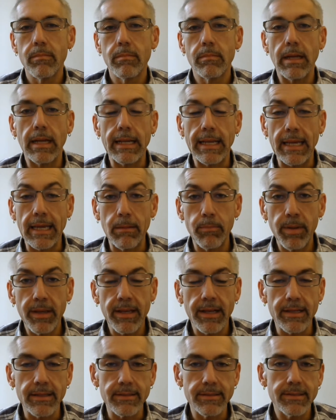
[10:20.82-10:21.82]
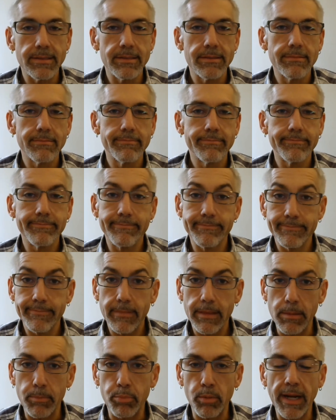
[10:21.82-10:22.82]
Again, because
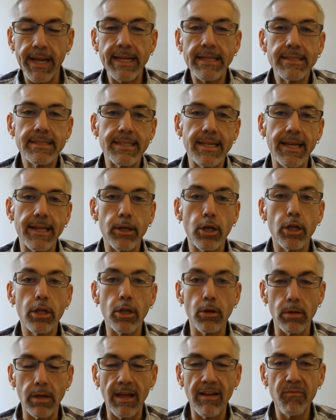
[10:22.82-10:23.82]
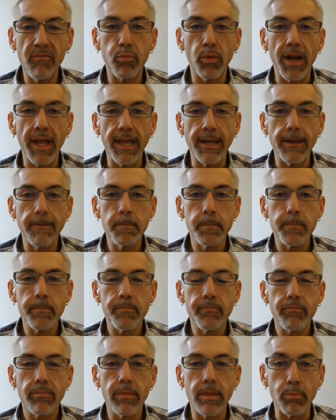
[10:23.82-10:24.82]
the brain said, you love bread.
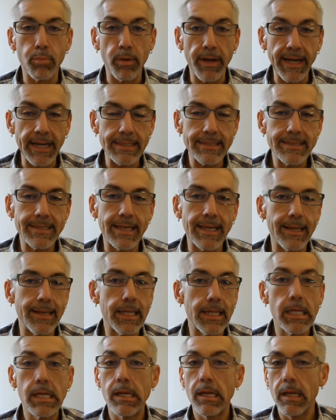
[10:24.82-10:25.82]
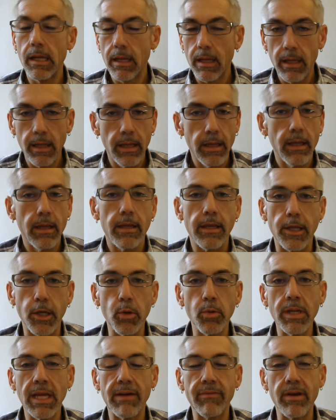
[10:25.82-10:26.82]
The brain said, you
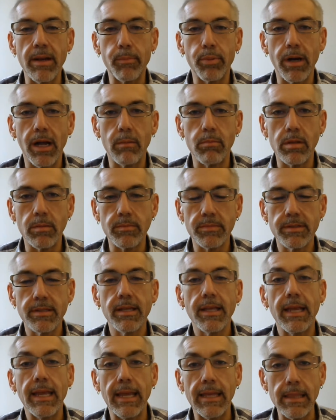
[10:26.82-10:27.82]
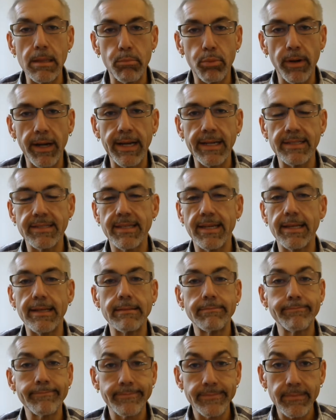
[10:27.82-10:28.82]
don't have any problems. And the brain said,
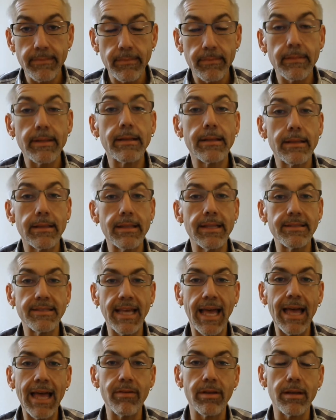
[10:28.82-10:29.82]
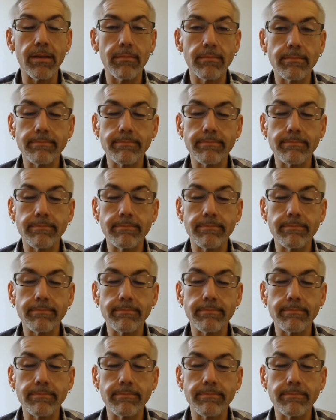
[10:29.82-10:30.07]
let's have it.